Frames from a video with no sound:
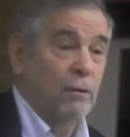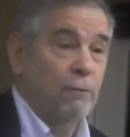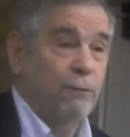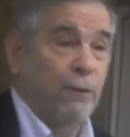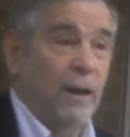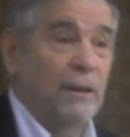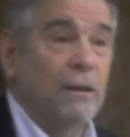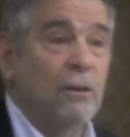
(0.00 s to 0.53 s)
And
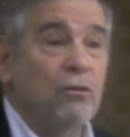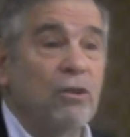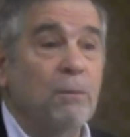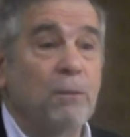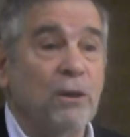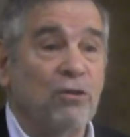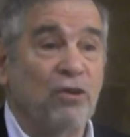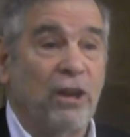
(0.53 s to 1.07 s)
finally,
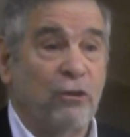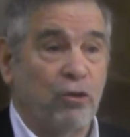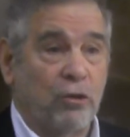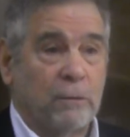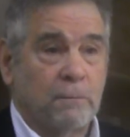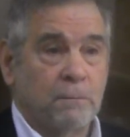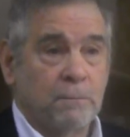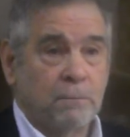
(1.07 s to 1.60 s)
demonization.
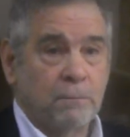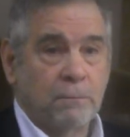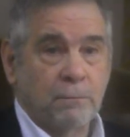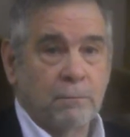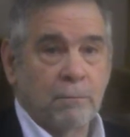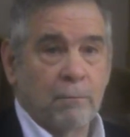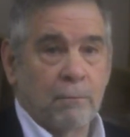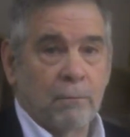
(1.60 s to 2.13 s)

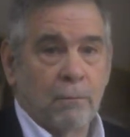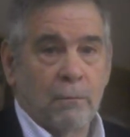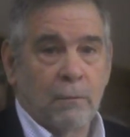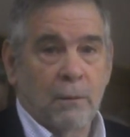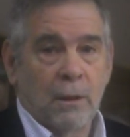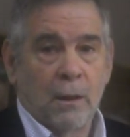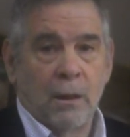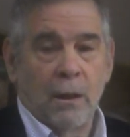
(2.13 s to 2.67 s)

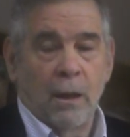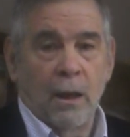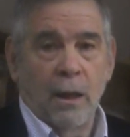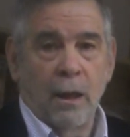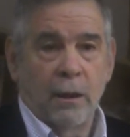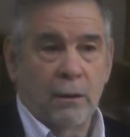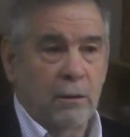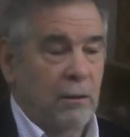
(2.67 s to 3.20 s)

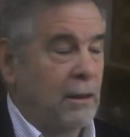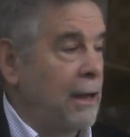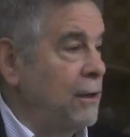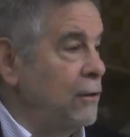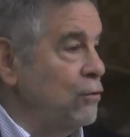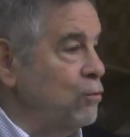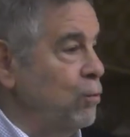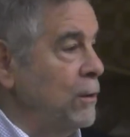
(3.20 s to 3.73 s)
And that
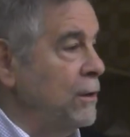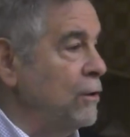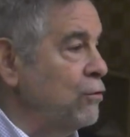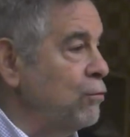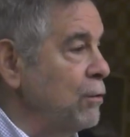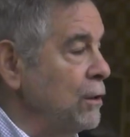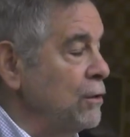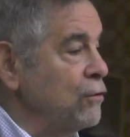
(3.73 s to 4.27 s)
is when
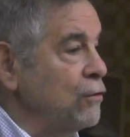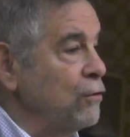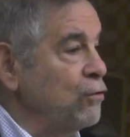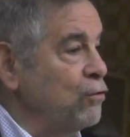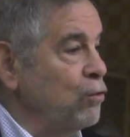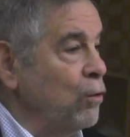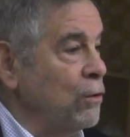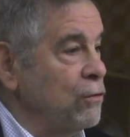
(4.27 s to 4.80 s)
Israel is the
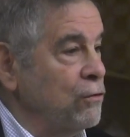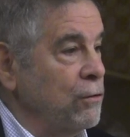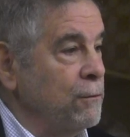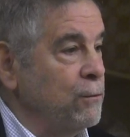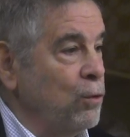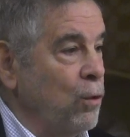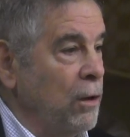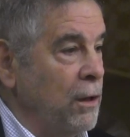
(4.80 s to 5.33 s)
source
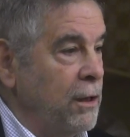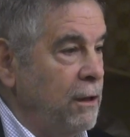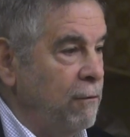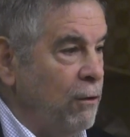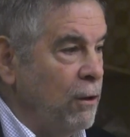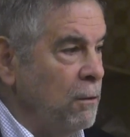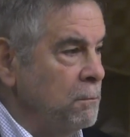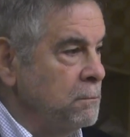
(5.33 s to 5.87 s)
of all
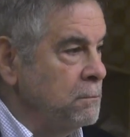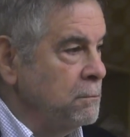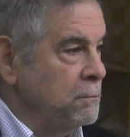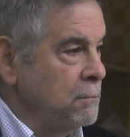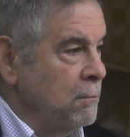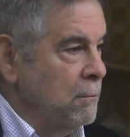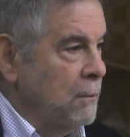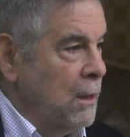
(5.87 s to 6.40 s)
evil.
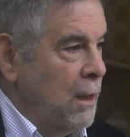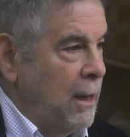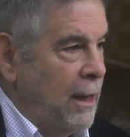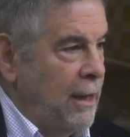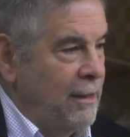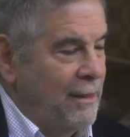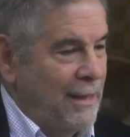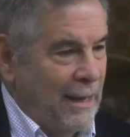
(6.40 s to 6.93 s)

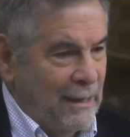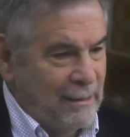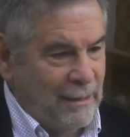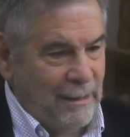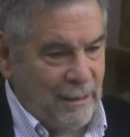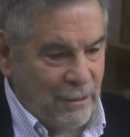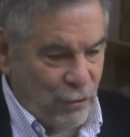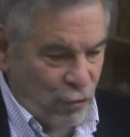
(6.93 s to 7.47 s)
And that
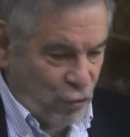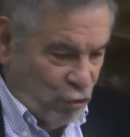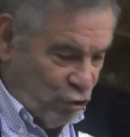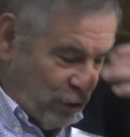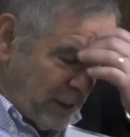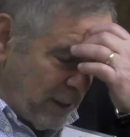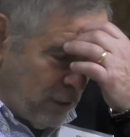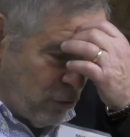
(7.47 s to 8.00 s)
is
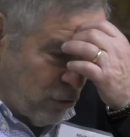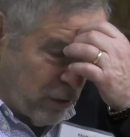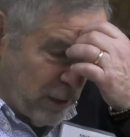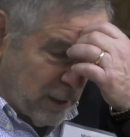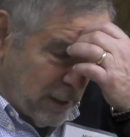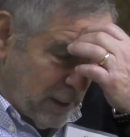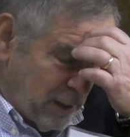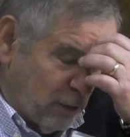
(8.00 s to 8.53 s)

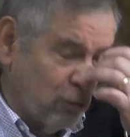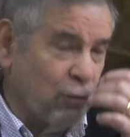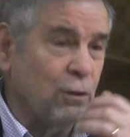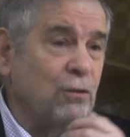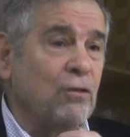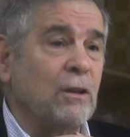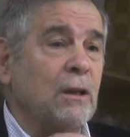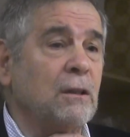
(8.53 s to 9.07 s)
changing,
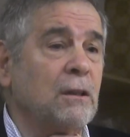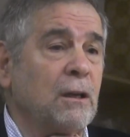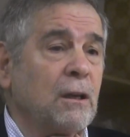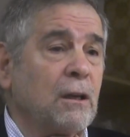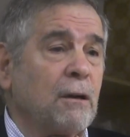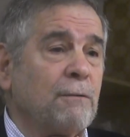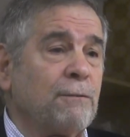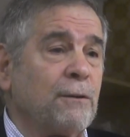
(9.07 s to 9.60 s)
interestingly
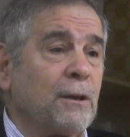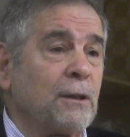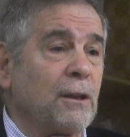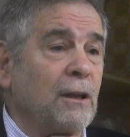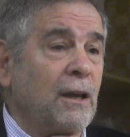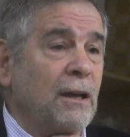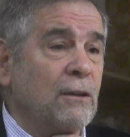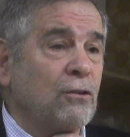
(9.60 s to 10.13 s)
enough, on the
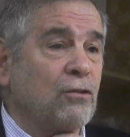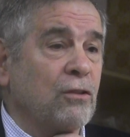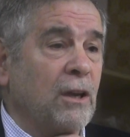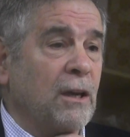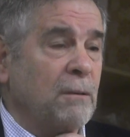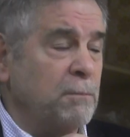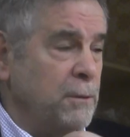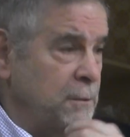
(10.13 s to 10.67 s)

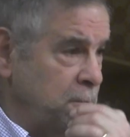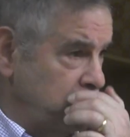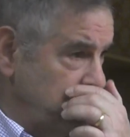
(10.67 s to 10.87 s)
landscape.